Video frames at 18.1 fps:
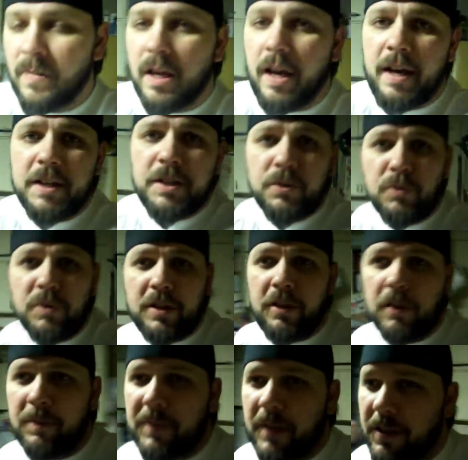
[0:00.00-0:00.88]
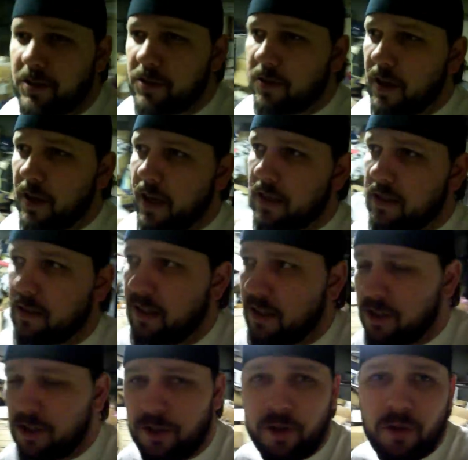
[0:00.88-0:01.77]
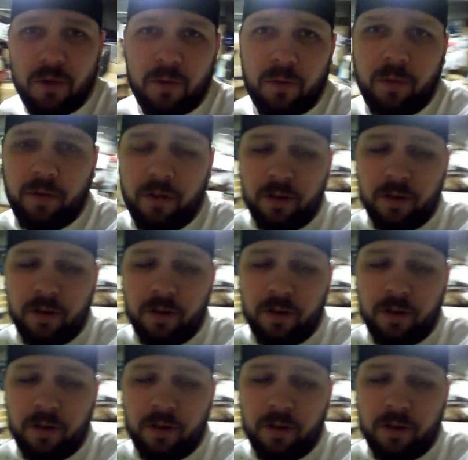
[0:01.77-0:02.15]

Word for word: I just wanted to update you guys and let you know,